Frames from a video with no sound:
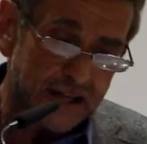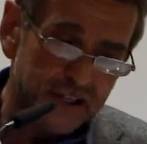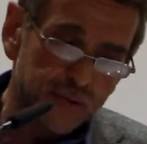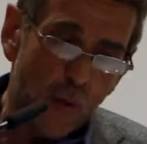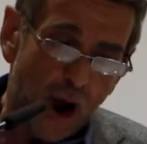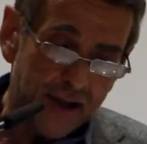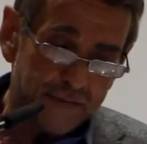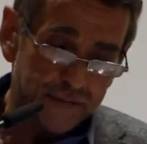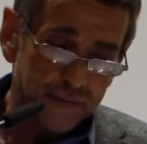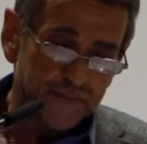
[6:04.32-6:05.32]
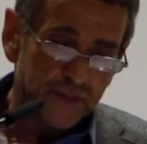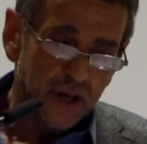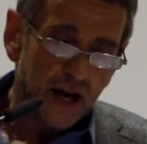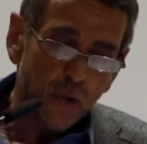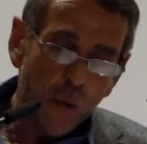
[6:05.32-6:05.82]
Hector's wife,
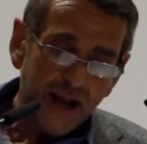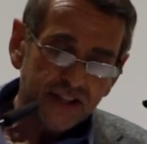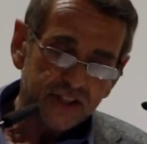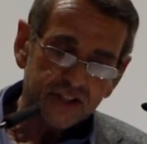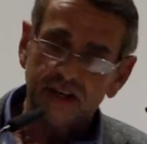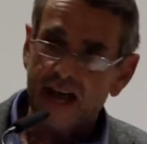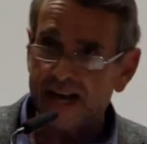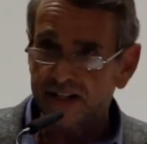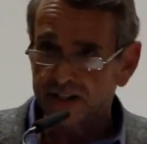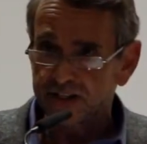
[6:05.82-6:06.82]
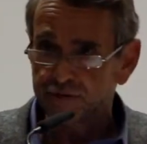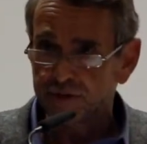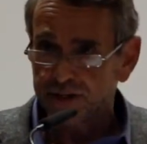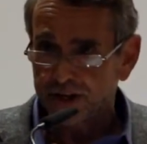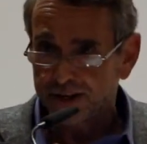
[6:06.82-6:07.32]
awaits Hector's
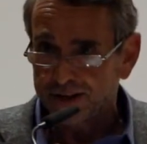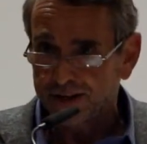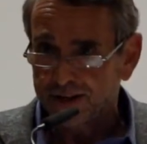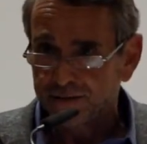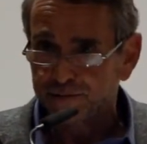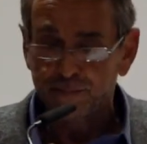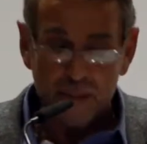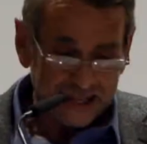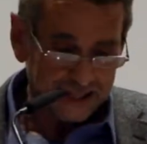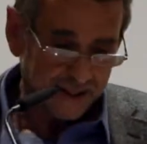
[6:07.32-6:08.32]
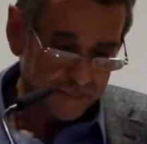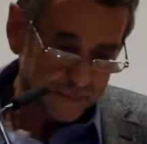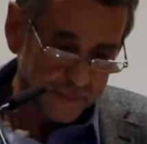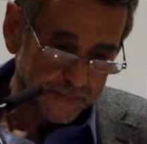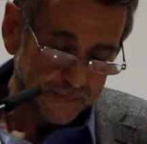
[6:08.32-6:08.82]
return from battle.
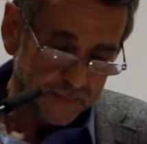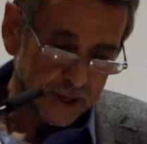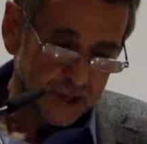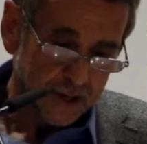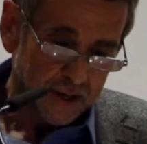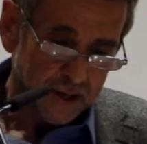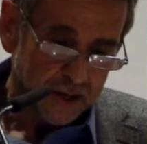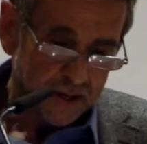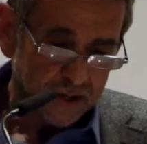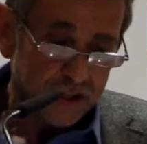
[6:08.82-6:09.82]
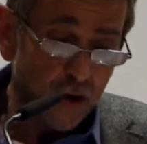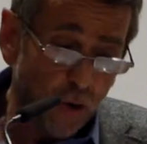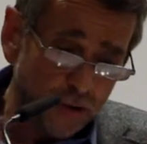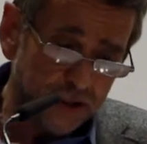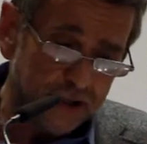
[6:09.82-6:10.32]
She
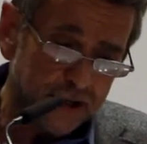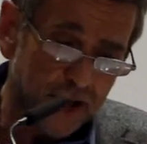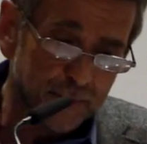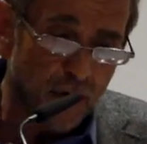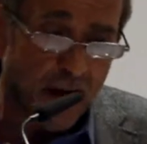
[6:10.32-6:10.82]
ordered her